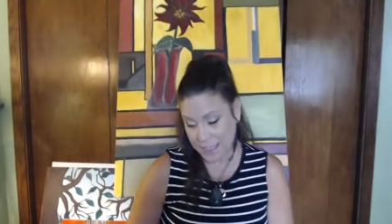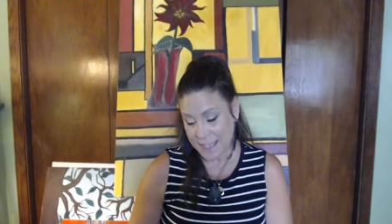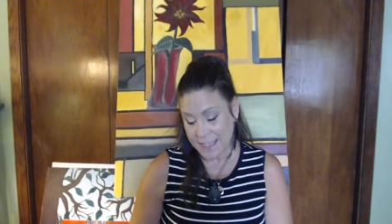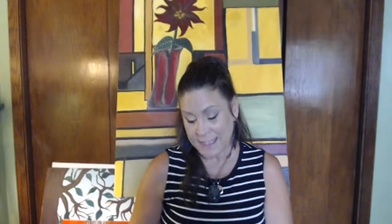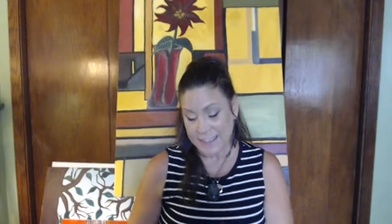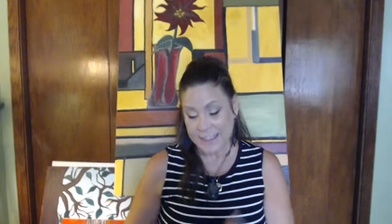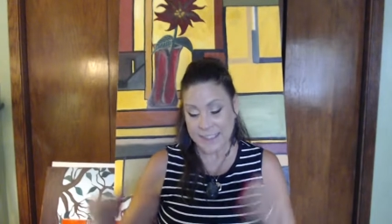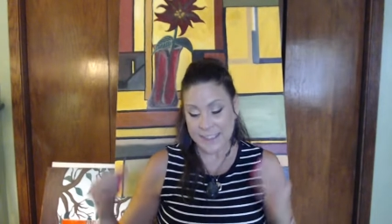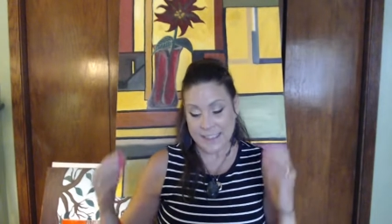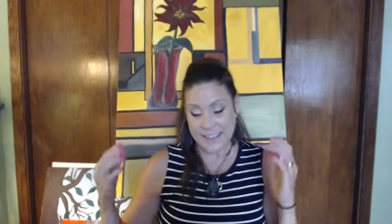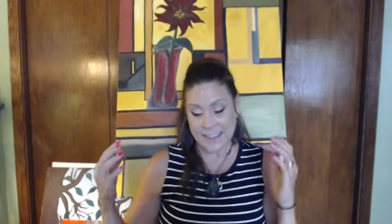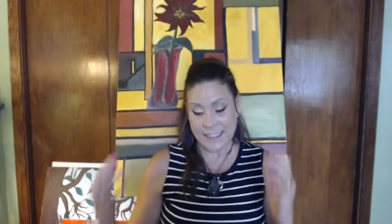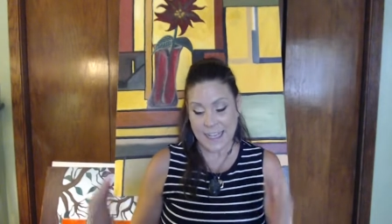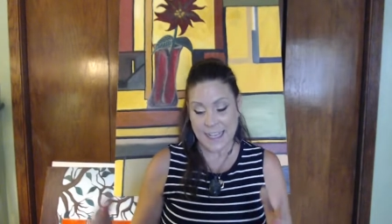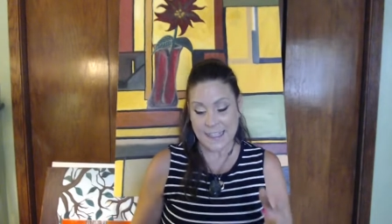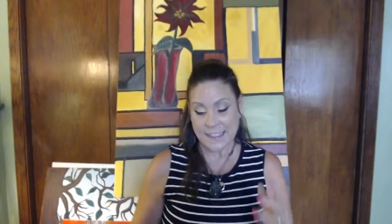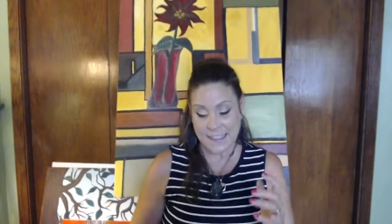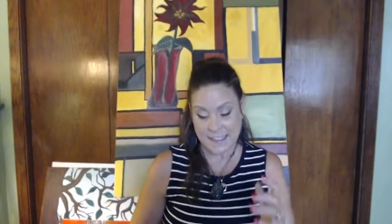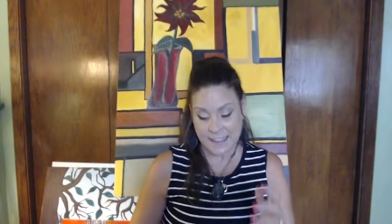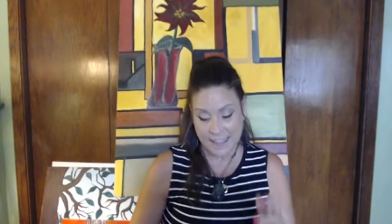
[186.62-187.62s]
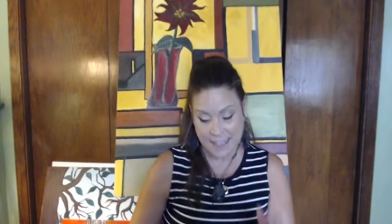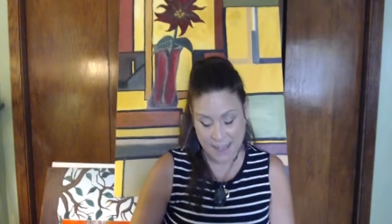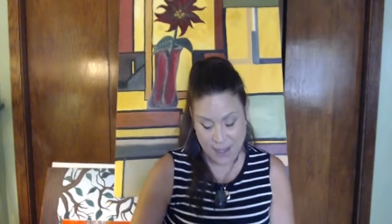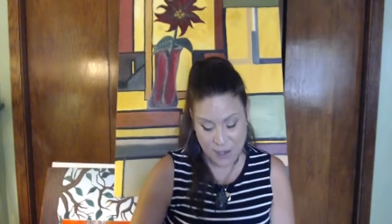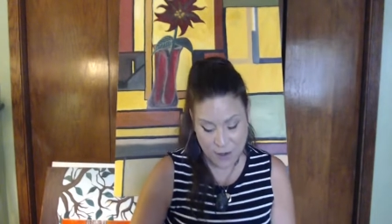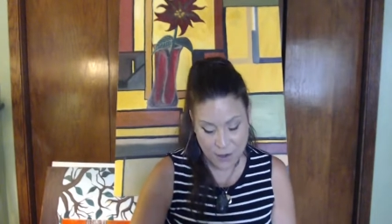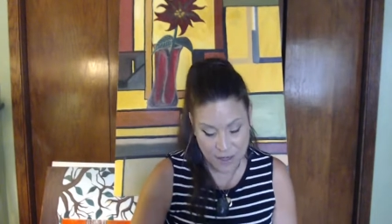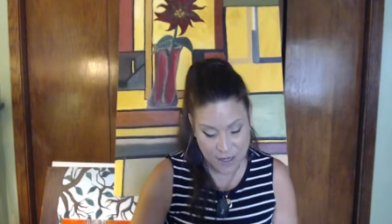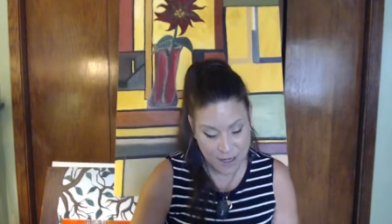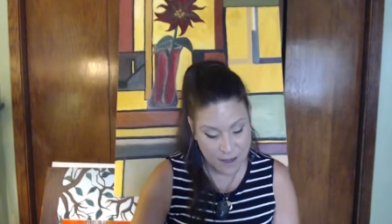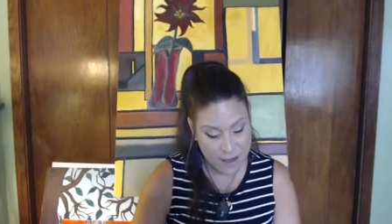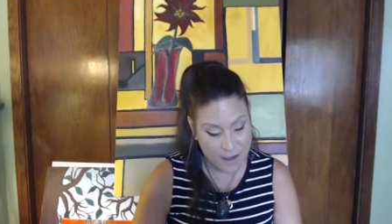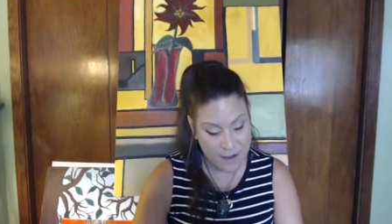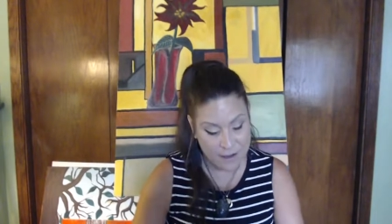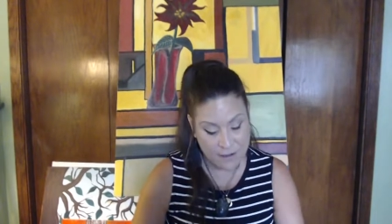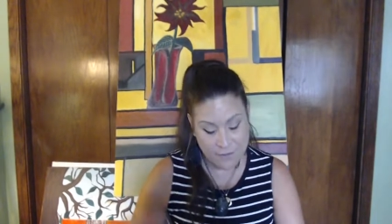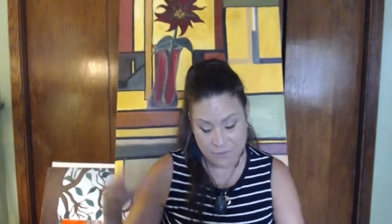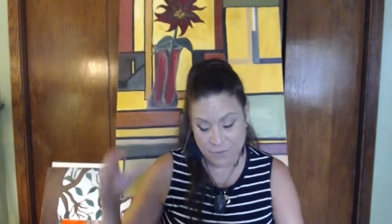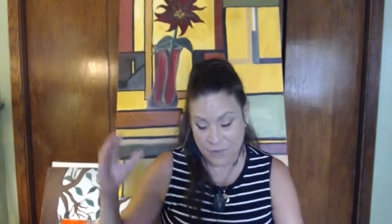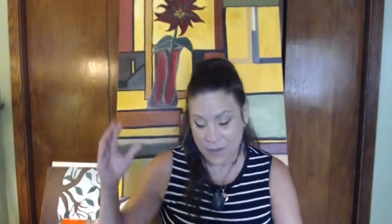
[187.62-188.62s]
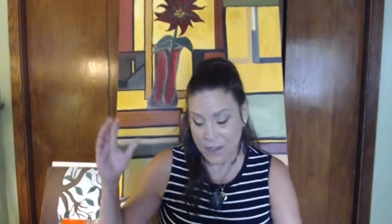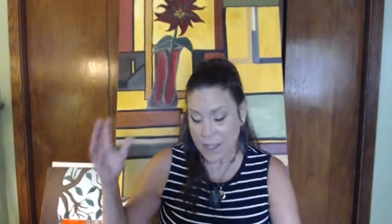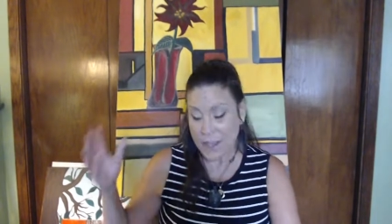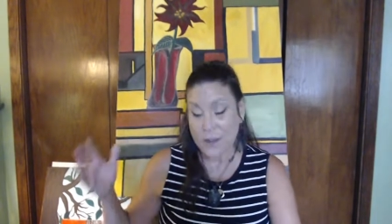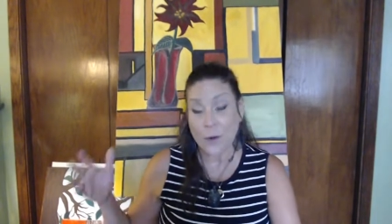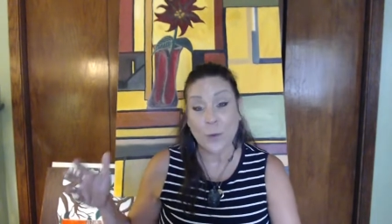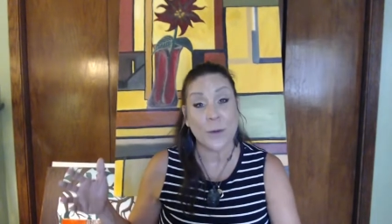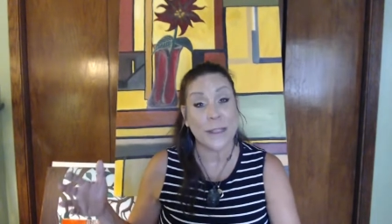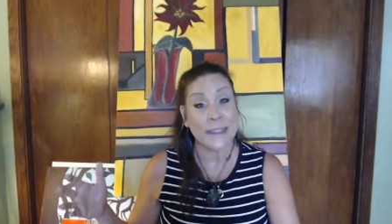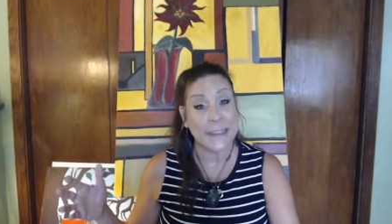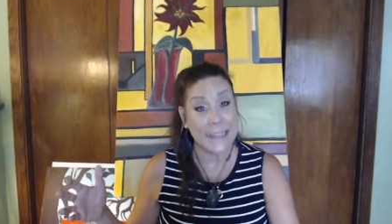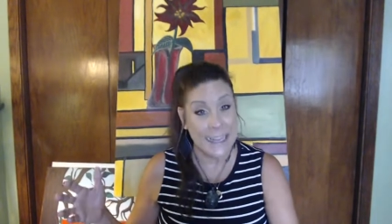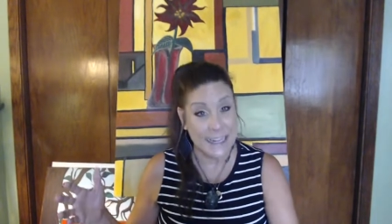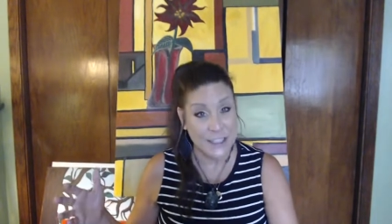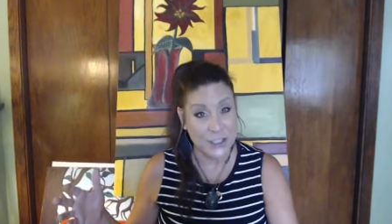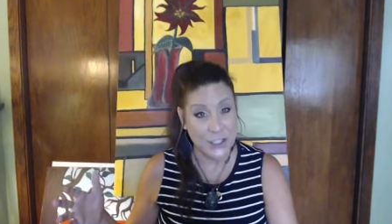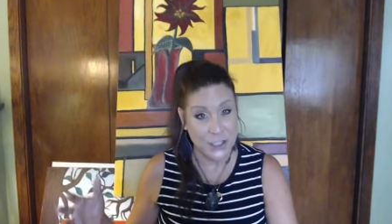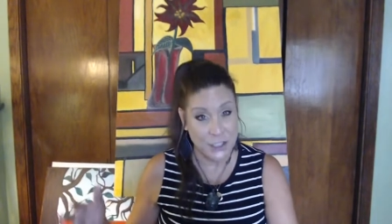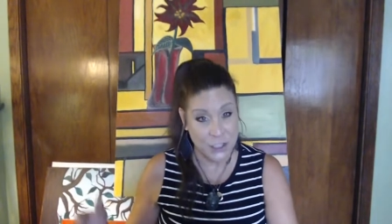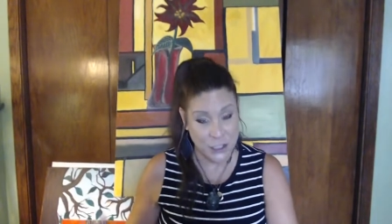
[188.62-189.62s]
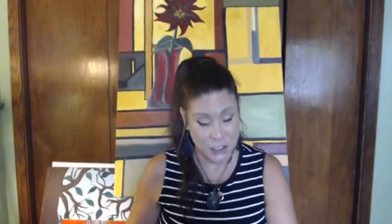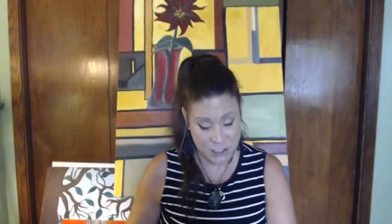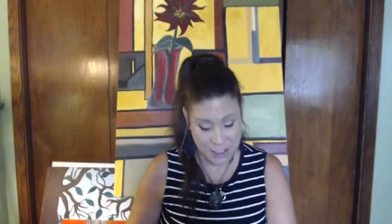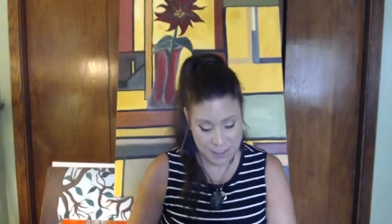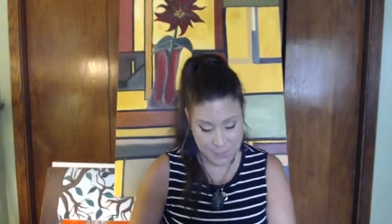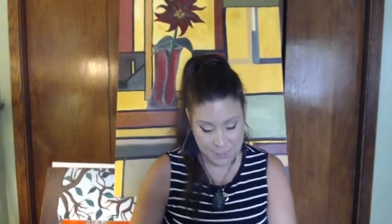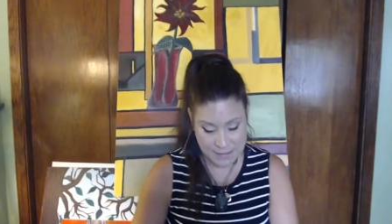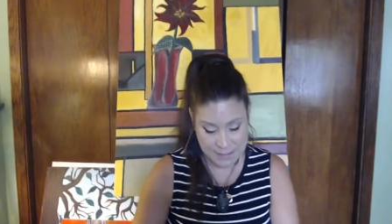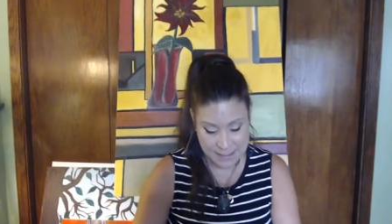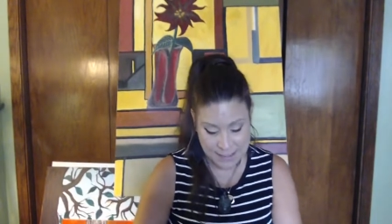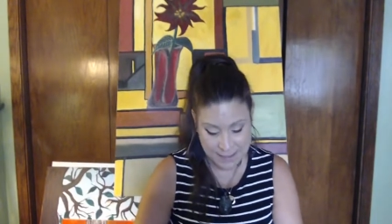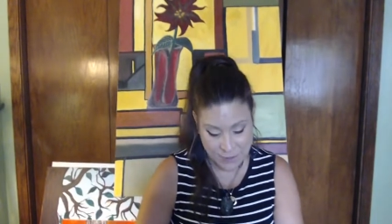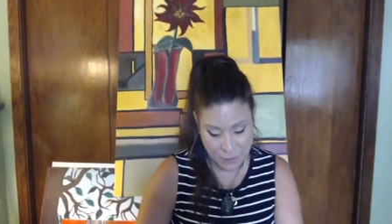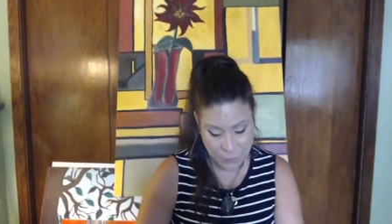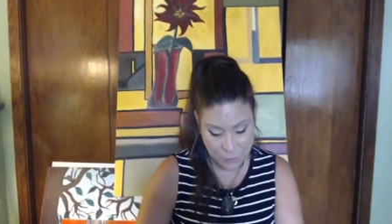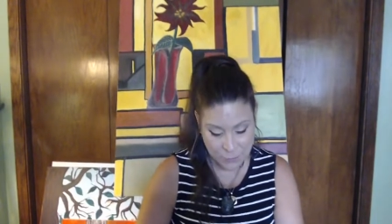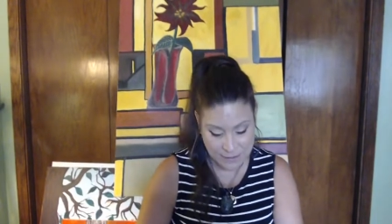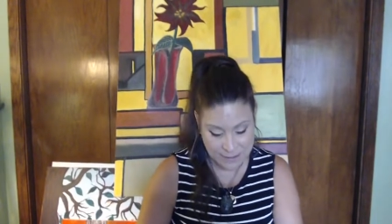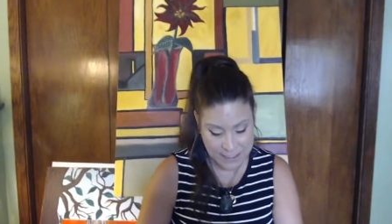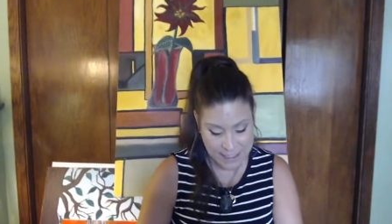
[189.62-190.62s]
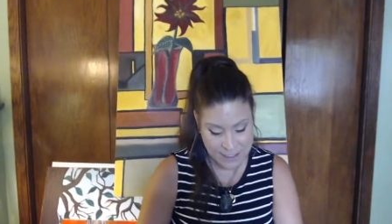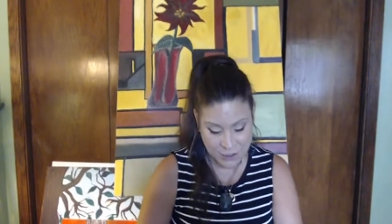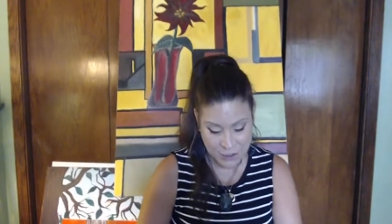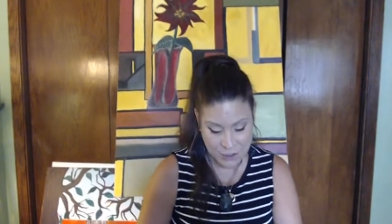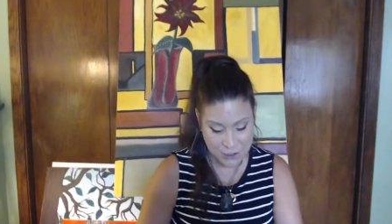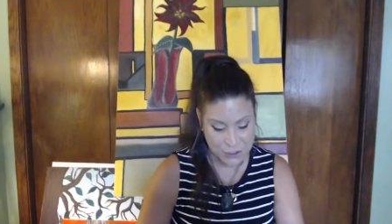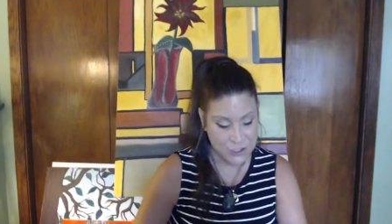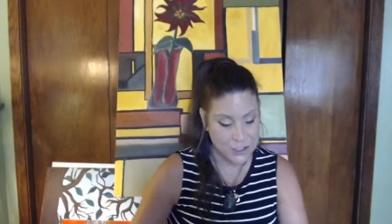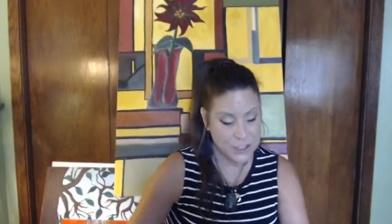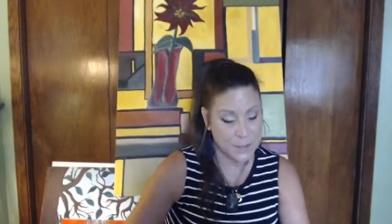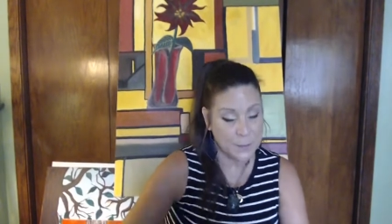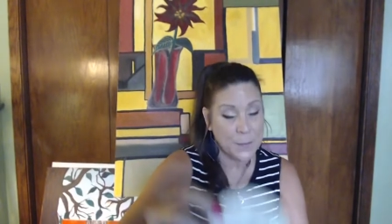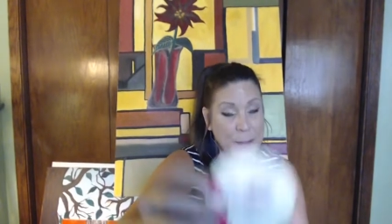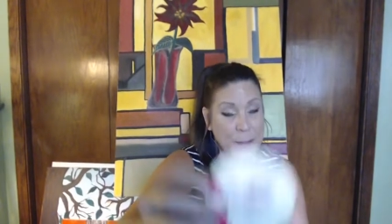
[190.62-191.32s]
success in the area of relationships, in the relationship